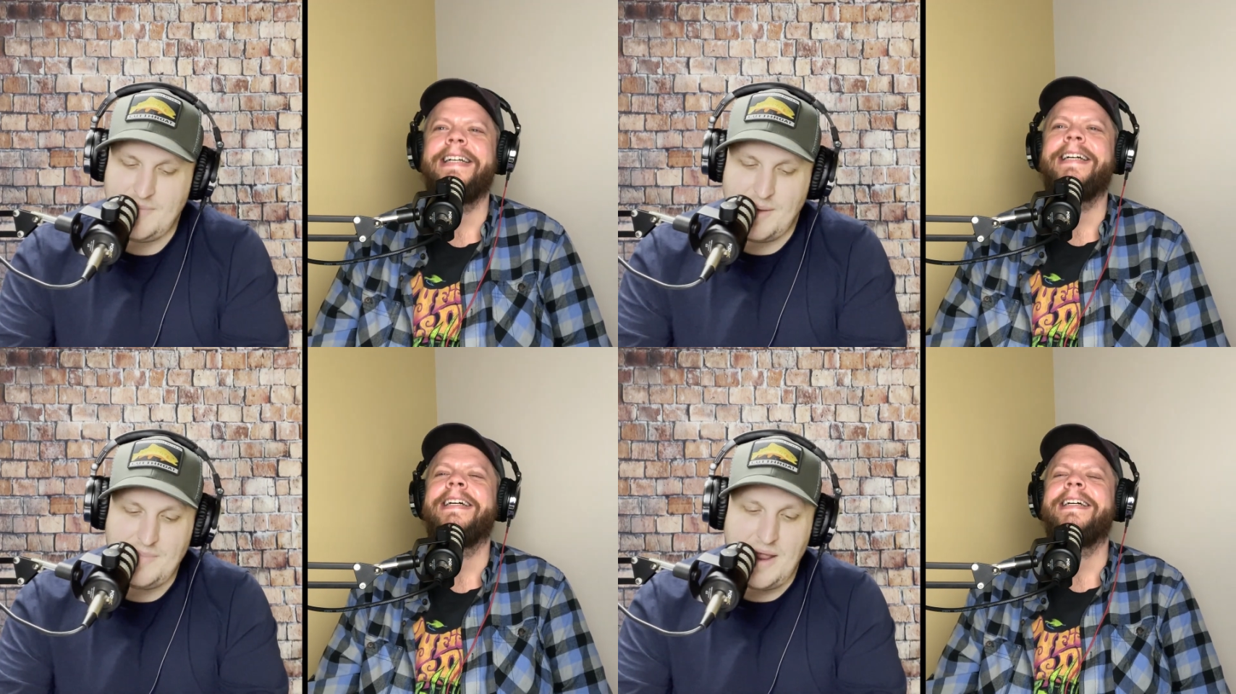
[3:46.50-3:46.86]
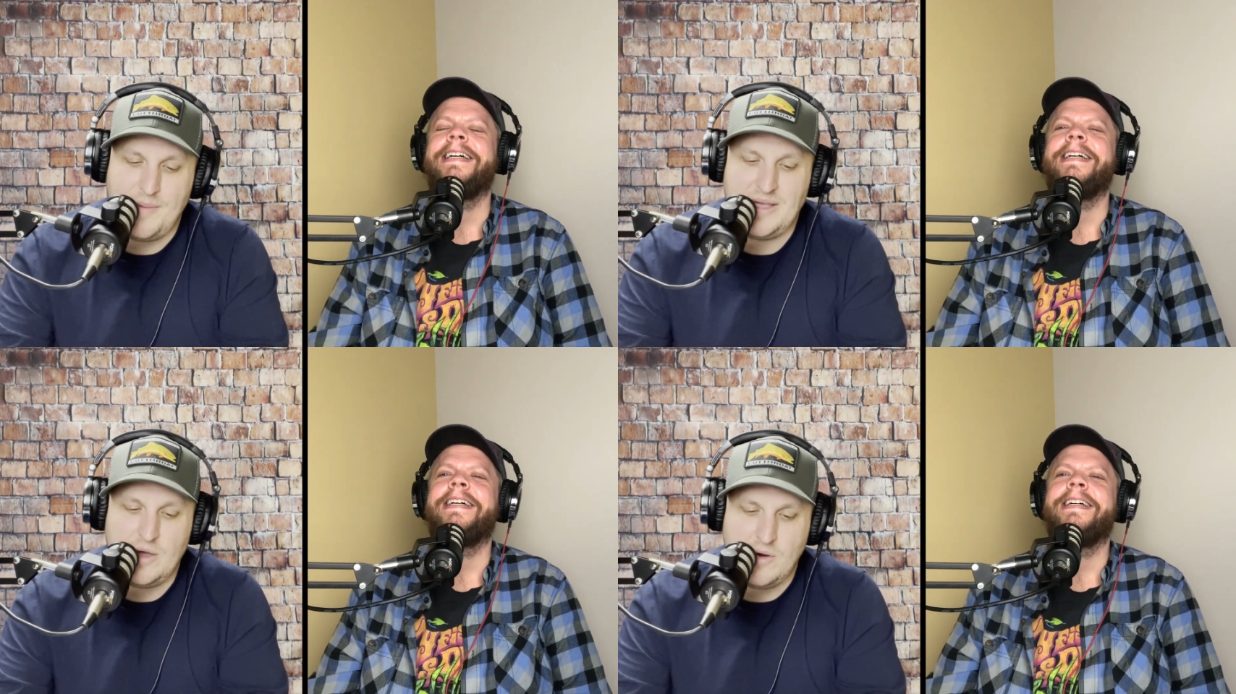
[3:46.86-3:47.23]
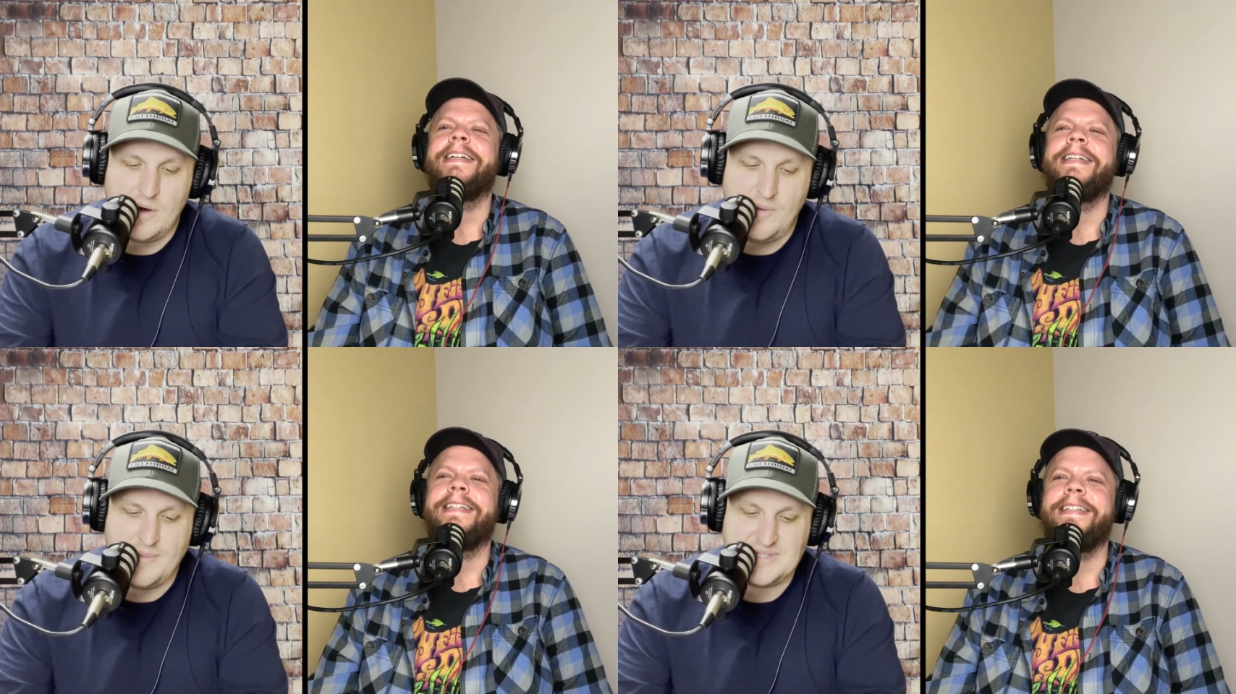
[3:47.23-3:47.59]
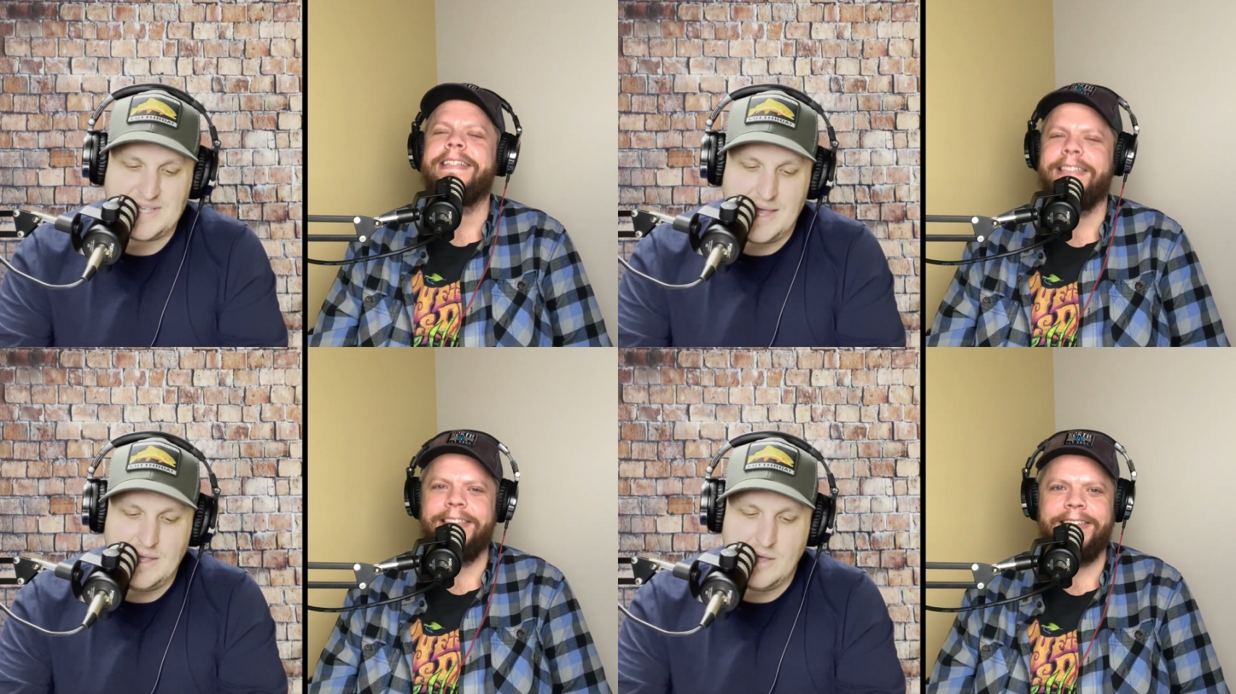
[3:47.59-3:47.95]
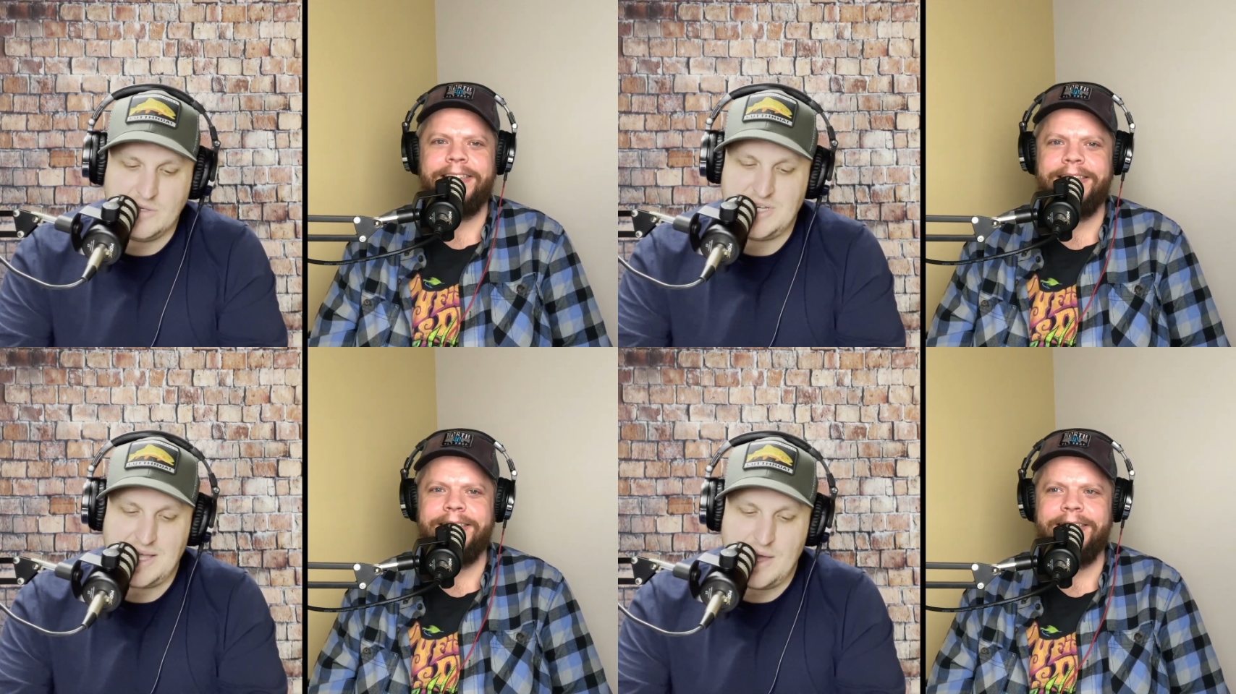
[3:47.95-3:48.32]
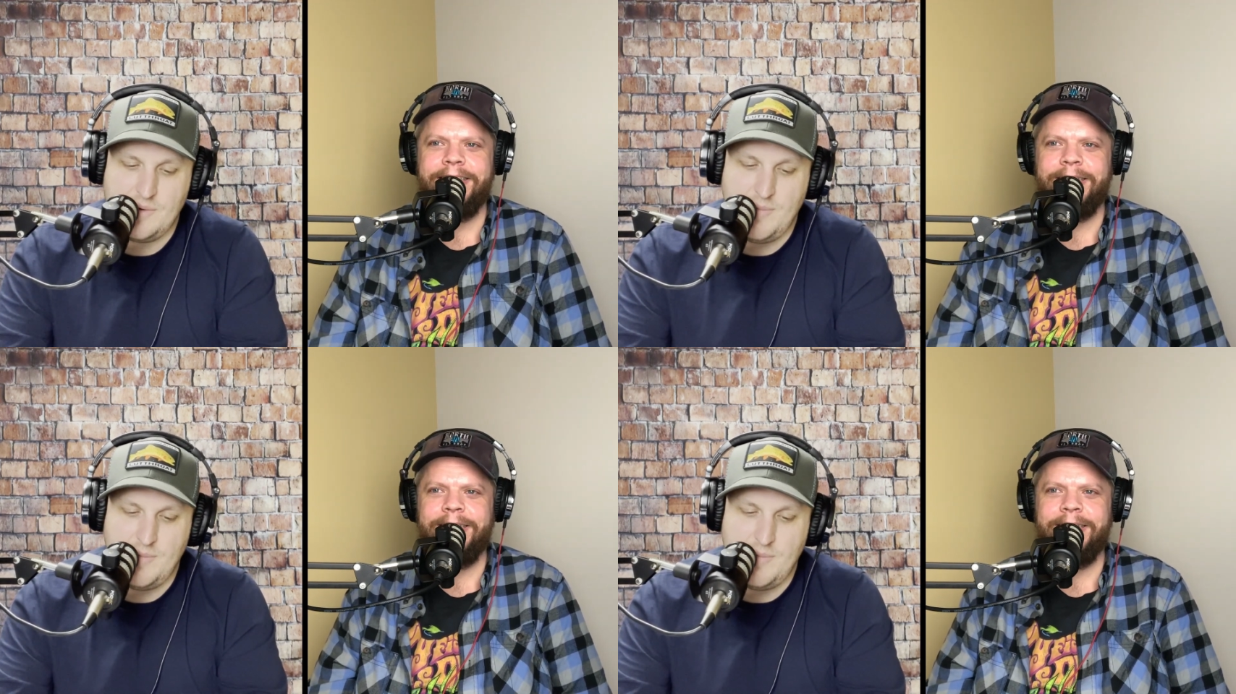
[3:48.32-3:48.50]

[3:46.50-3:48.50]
Speaker 1: am no, but go to our website. Go check out